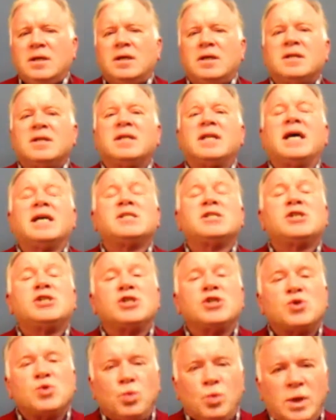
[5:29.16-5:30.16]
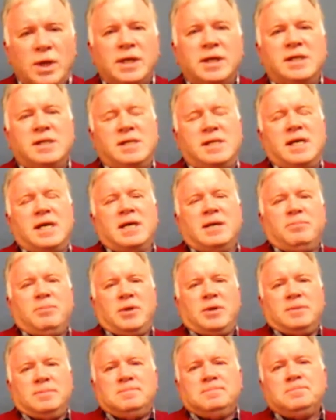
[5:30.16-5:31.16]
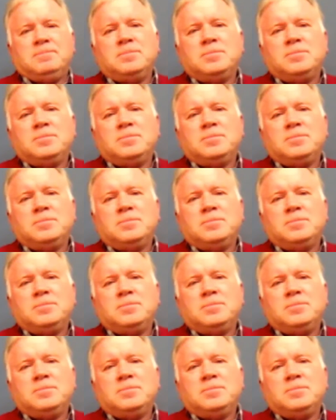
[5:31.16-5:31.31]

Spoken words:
That's just one example.